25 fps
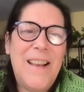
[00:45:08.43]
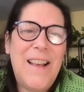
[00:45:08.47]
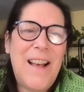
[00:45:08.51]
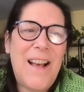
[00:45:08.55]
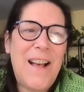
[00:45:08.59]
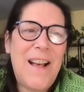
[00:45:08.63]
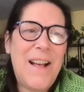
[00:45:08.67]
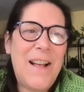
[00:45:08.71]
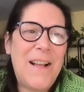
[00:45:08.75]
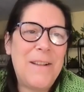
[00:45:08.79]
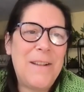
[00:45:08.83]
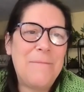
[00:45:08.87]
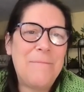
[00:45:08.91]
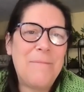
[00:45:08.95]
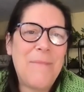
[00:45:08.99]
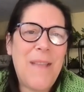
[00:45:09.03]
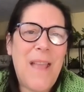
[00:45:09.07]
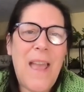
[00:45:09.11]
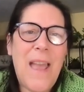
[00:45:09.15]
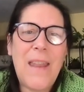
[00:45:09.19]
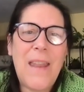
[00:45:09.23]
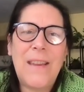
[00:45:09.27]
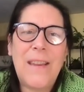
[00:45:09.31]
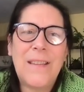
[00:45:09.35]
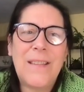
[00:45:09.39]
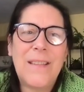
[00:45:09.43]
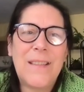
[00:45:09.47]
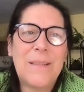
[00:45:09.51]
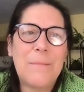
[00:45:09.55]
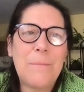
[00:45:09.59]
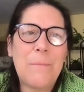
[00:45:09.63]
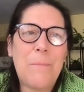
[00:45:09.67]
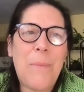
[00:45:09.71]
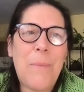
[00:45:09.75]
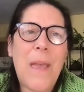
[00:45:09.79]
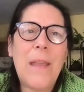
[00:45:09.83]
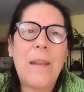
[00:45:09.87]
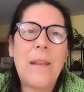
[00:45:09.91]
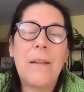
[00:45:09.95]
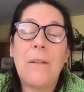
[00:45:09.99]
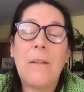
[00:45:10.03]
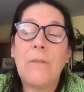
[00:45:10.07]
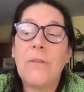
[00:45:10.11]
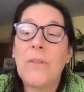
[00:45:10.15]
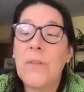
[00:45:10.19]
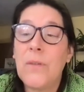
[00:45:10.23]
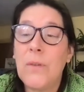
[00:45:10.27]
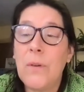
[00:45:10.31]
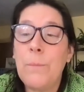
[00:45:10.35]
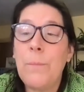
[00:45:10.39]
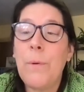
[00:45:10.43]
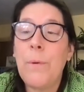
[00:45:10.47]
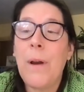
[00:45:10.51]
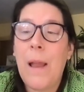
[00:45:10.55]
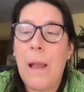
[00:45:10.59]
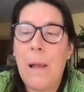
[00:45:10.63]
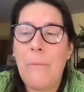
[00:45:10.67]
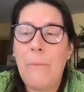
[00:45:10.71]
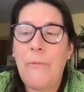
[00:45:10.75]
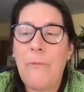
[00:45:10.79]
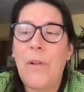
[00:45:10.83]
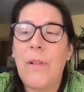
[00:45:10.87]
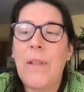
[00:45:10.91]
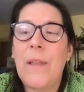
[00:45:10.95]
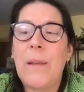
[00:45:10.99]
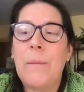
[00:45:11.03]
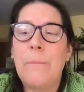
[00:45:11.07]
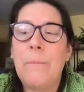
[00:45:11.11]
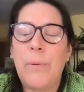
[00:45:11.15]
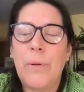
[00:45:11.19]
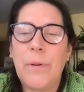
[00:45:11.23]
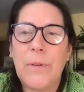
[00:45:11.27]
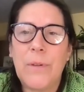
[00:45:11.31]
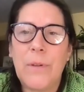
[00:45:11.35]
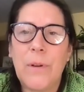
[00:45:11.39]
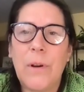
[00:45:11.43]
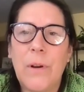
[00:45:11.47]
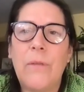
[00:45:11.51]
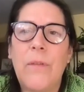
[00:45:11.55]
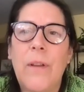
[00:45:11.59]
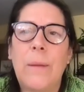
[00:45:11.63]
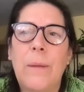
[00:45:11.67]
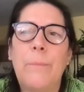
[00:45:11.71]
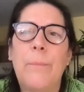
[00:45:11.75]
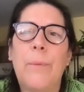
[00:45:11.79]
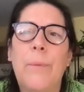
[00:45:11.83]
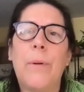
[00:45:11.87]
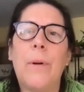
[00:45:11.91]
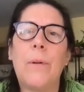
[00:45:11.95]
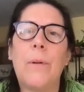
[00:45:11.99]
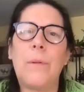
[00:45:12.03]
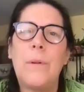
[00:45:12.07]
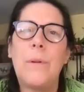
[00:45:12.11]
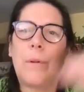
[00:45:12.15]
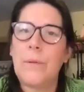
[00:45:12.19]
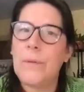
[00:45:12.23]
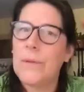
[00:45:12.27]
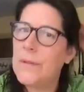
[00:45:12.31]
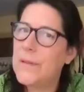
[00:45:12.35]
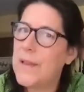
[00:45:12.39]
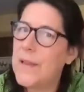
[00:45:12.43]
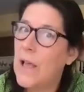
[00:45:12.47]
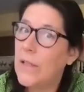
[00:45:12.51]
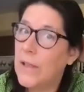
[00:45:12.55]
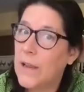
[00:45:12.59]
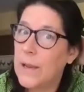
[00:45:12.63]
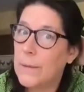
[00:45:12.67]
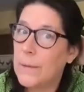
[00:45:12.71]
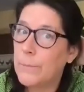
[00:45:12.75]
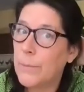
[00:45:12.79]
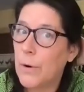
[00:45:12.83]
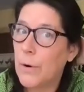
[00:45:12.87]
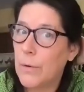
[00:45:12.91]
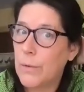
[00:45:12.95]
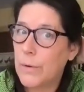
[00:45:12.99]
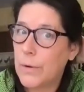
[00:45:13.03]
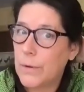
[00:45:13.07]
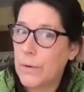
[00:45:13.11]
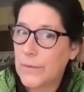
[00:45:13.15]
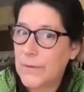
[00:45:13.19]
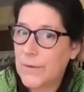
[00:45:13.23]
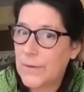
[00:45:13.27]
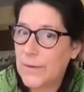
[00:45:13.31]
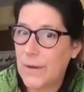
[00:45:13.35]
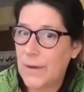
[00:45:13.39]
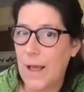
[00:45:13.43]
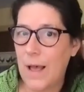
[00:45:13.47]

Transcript: Um, and it's been super helpful in preserving produce, delicate produce.